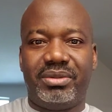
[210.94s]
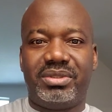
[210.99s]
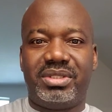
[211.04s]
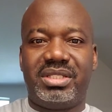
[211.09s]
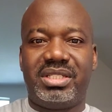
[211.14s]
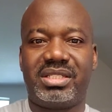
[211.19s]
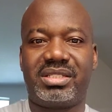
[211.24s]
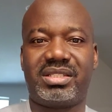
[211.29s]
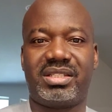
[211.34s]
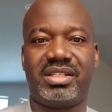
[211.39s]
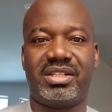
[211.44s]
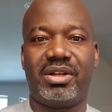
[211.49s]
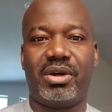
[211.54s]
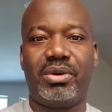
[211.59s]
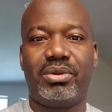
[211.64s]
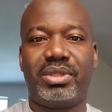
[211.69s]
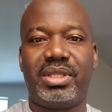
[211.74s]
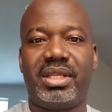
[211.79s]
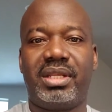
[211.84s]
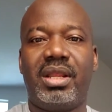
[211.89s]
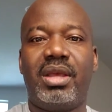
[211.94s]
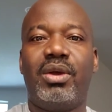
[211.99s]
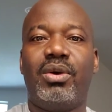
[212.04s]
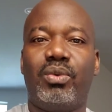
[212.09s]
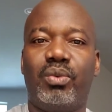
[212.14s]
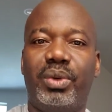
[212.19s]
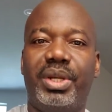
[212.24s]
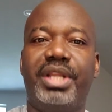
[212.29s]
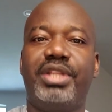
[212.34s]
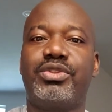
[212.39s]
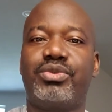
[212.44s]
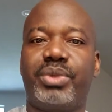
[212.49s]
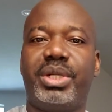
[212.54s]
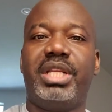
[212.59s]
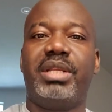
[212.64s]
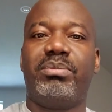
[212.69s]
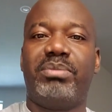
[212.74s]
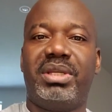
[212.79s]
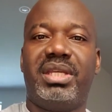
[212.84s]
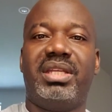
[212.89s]
Just to know that when is
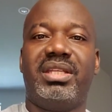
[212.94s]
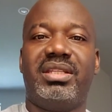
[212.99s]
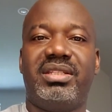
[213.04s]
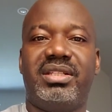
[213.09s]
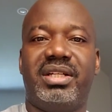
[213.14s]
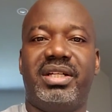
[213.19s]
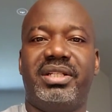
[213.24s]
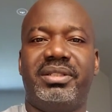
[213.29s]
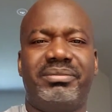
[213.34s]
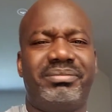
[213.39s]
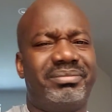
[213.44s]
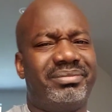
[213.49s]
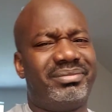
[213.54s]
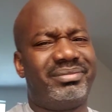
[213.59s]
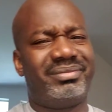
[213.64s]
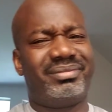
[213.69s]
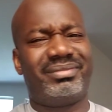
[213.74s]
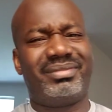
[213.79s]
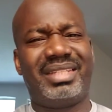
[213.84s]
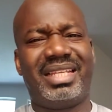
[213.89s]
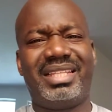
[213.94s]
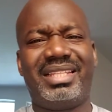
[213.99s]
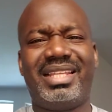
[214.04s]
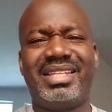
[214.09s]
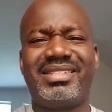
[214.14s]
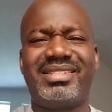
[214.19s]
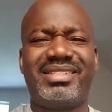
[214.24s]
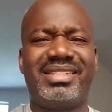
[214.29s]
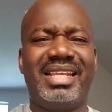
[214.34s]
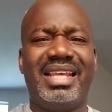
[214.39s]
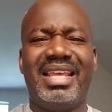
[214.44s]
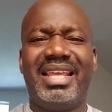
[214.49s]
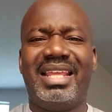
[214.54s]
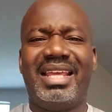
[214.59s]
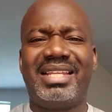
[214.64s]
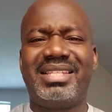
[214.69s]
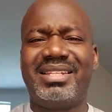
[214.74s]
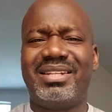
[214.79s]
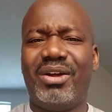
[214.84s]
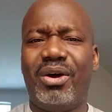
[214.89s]
reading being done. That's
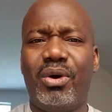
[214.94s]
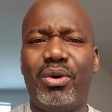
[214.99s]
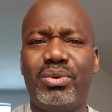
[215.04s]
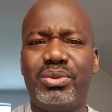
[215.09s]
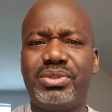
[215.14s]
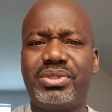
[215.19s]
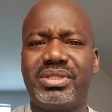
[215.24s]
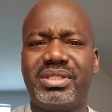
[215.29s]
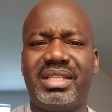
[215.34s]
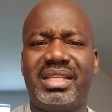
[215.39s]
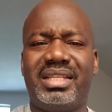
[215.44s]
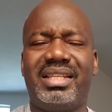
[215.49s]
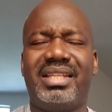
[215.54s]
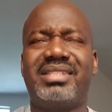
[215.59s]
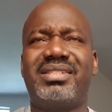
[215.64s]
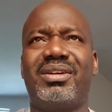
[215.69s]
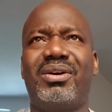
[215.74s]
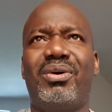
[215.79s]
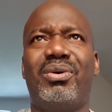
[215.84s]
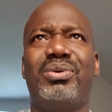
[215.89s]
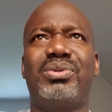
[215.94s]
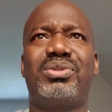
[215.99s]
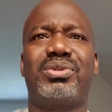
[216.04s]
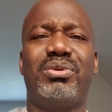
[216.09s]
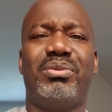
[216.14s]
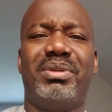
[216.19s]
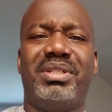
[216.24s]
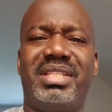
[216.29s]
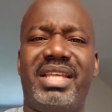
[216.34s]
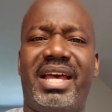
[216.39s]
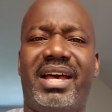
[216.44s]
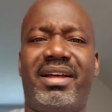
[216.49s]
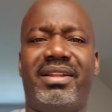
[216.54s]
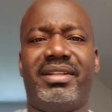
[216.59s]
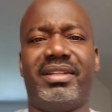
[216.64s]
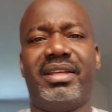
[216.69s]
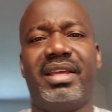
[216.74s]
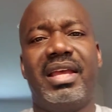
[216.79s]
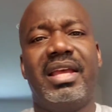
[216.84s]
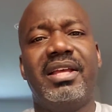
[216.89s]
an old school
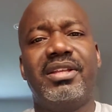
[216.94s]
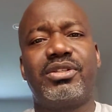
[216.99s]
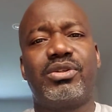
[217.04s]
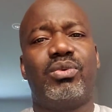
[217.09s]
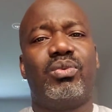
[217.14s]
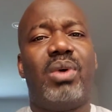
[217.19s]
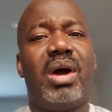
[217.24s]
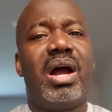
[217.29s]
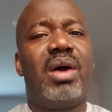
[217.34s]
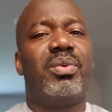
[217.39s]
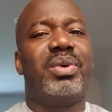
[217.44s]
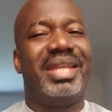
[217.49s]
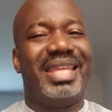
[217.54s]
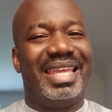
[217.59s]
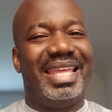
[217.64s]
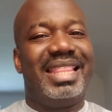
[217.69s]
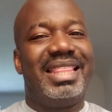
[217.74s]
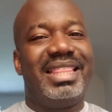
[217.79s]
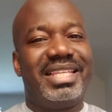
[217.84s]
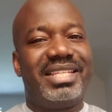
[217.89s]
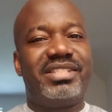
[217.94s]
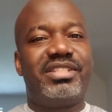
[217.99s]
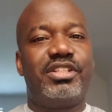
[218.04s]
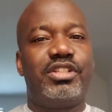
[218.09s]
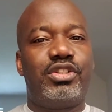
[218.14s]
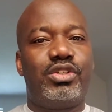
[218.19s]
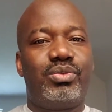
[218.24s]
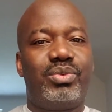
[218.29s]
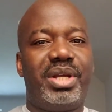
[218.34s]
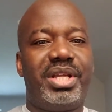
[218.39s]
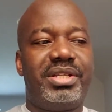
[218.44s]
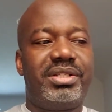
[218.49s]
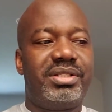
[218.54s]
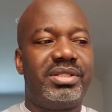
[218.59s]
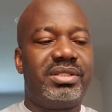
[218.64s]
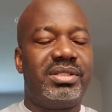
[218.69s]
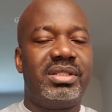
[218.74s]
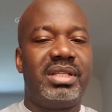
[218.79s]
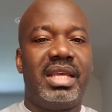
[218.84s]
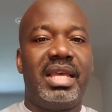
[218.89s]
mentality. So while we're in this
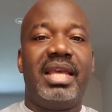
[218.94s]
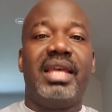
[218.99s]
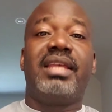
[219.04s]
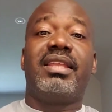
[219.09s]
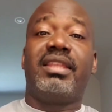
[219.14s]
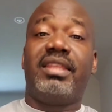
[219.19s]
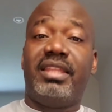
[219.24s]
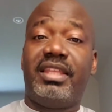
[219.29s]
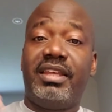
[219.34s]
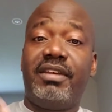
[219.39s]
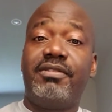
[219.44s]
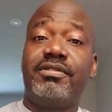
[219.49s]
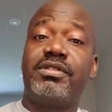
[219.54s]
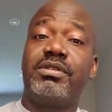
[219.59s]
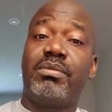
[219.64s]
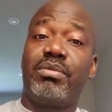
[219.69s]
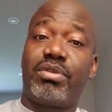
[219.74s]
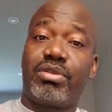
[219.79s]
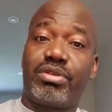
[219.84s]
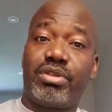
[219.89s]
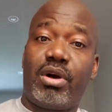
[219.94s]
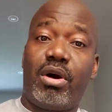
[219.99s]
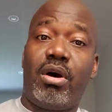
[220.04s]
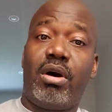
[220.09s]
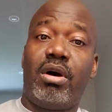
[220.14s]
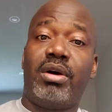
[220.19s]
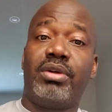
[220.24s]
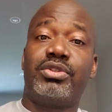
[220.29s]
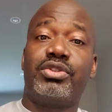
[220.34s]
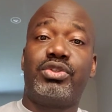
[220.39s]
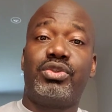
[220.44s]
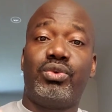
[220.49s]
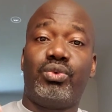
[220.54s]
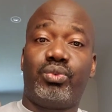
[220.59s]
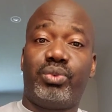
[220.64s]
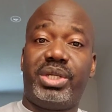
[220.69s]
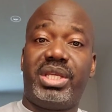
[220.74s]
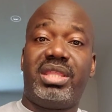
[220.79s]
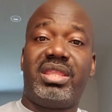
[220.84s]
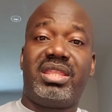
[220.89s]
situation, give some thought to
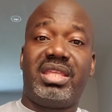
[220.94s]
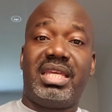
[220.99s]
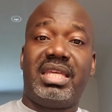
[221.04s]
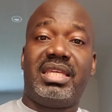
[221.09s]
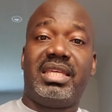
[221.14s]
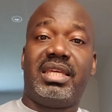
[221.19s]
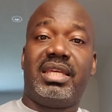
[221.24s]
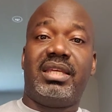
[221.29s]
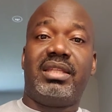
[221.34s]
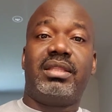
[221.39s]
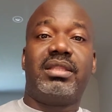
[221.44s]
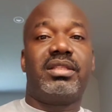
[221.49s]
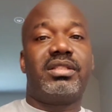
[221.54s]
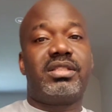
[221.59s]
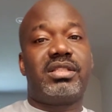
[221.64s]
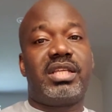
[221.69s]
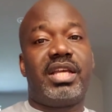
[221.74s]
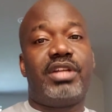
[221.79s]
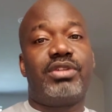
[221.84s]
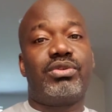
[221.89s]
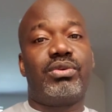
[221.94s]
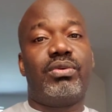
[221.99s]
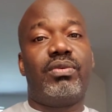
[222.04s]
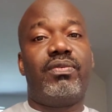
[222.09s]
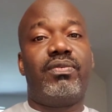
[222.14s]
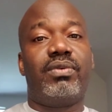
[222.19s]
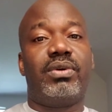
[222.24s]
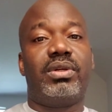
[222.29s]
rethinking the schedule,